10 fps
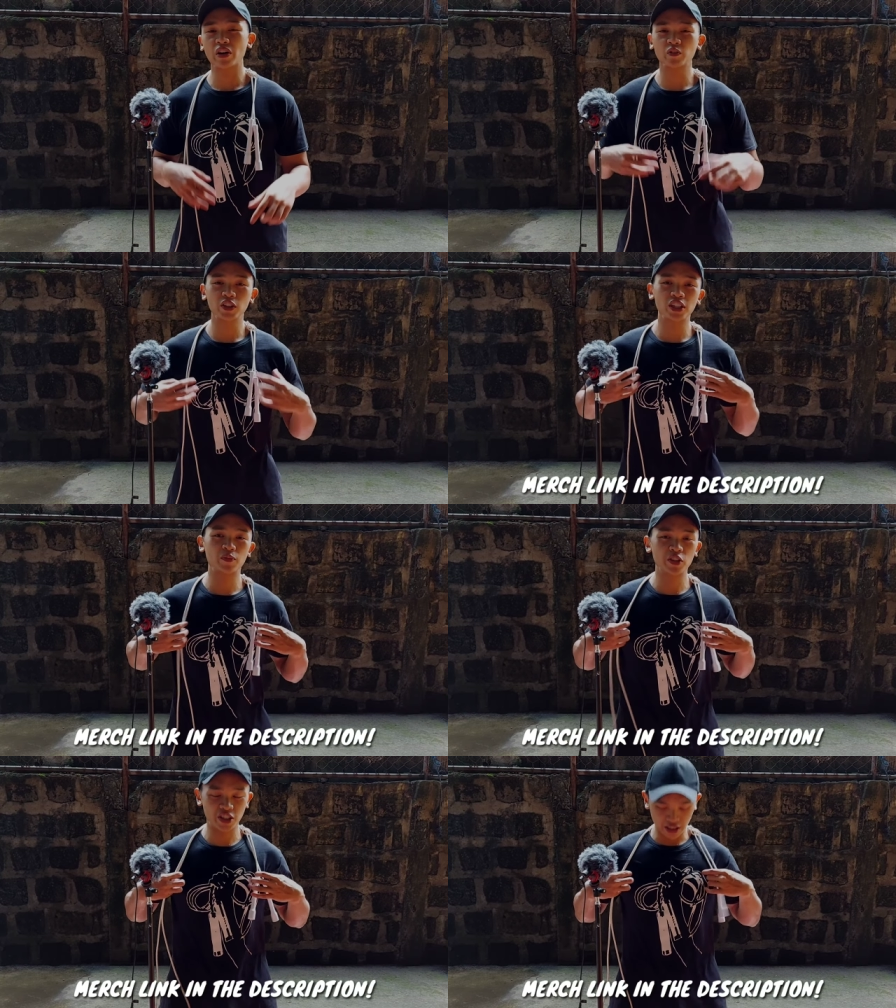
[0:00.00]
I'd really
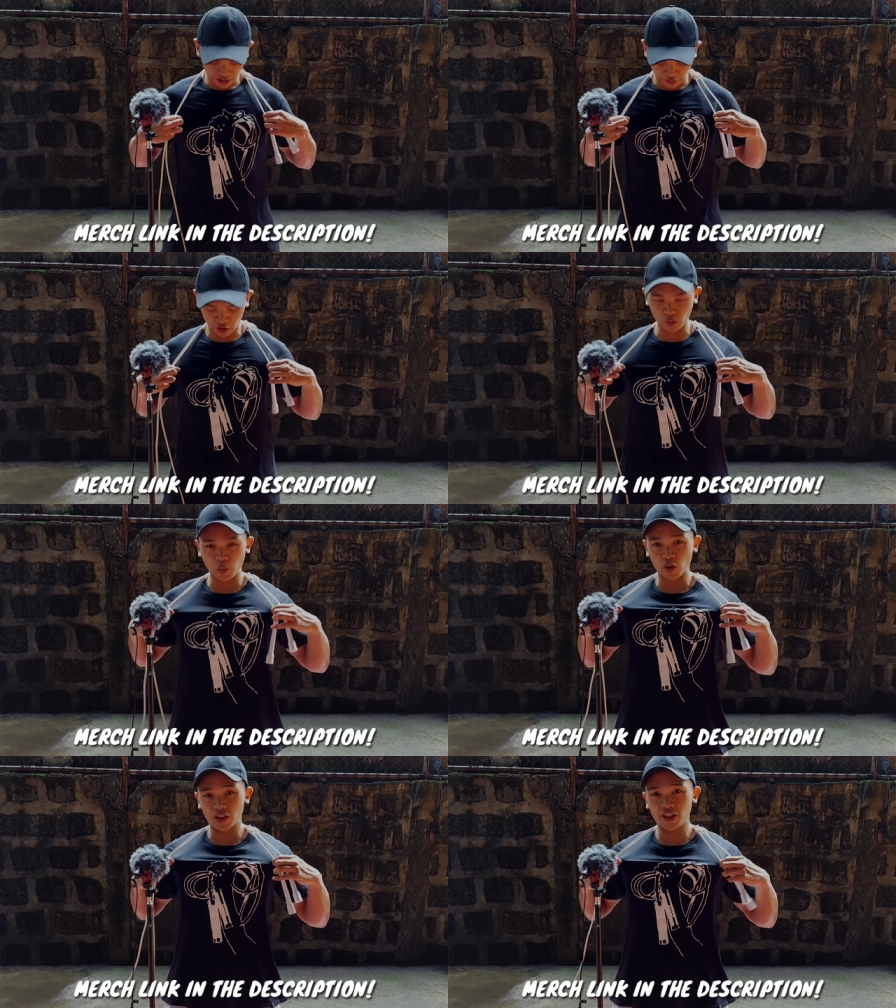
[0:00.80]
appreciate if you
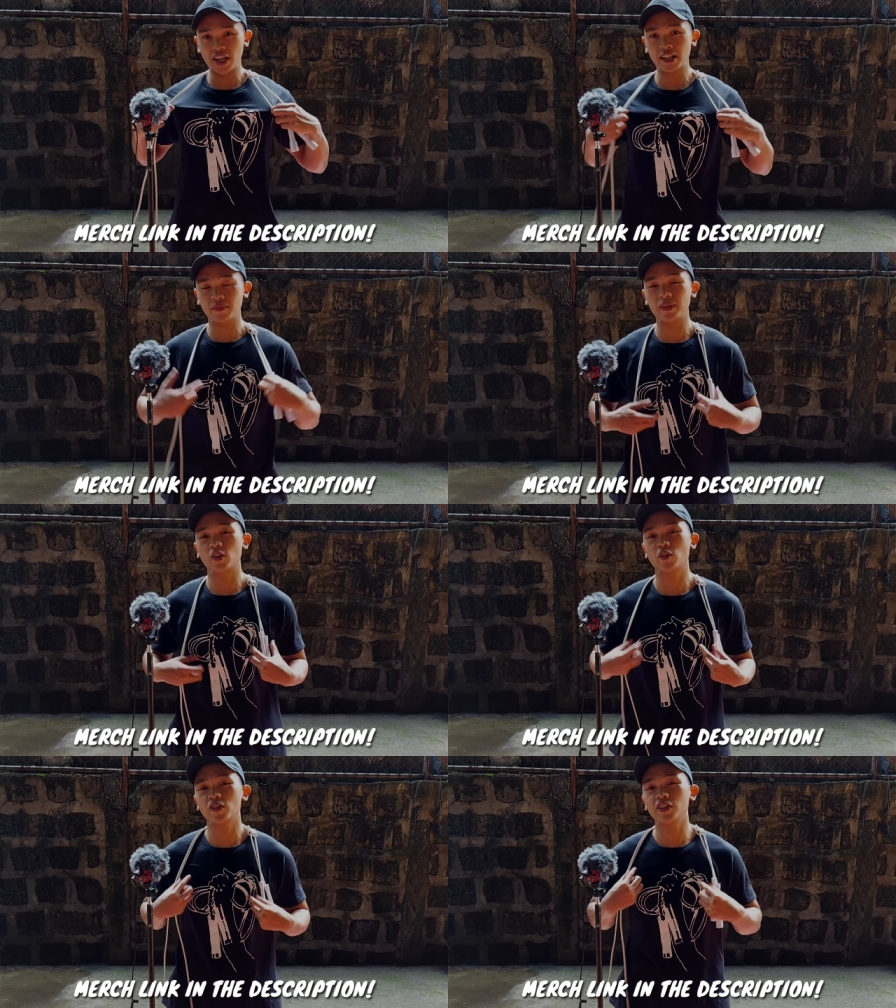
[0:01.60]
support the channel by
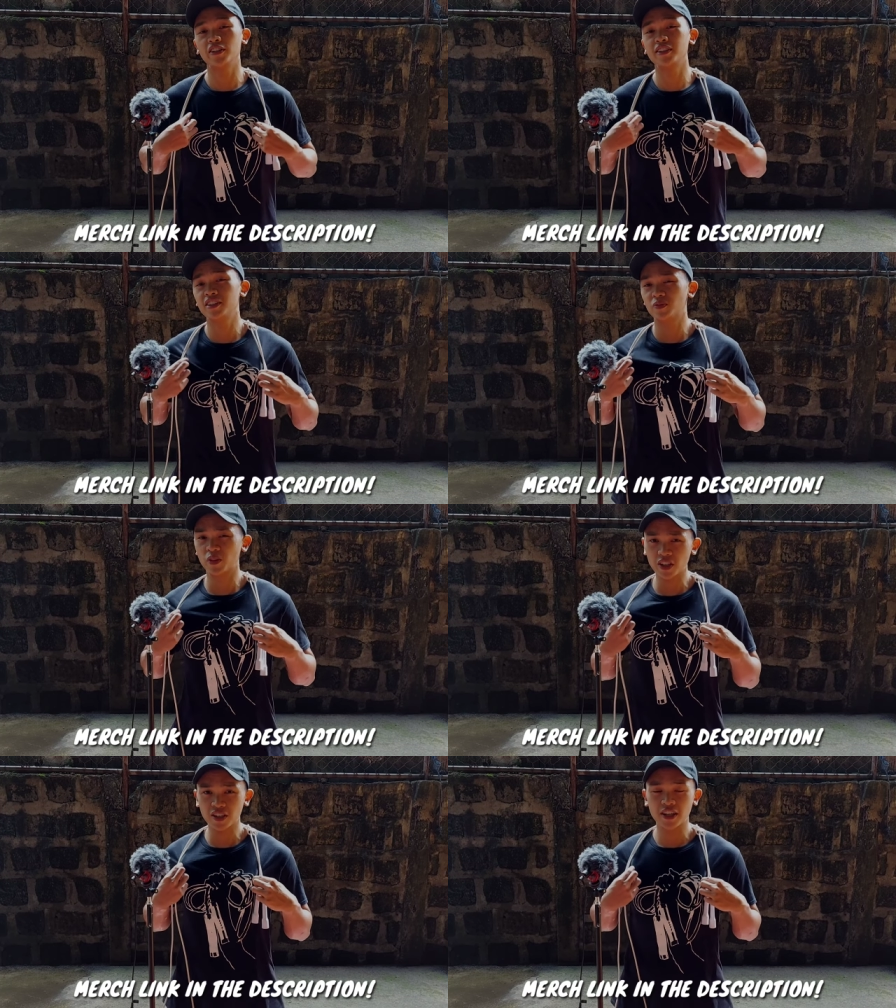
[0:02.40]
ordering these
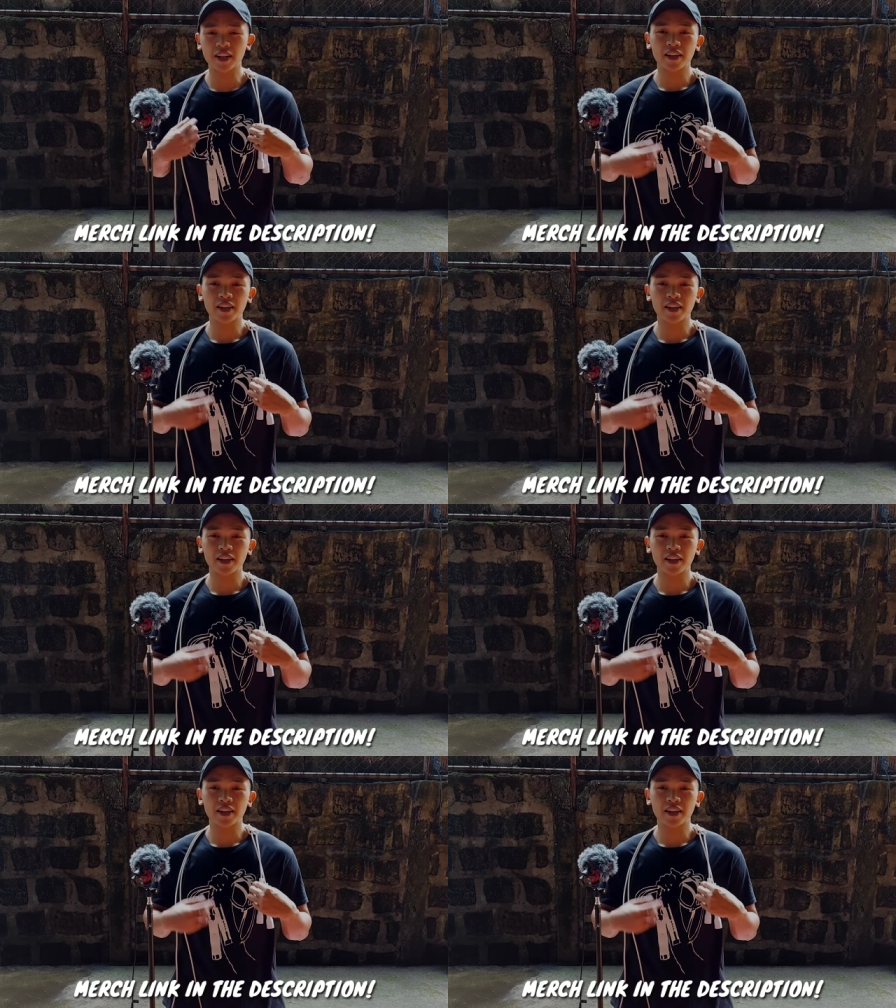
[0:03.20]
merch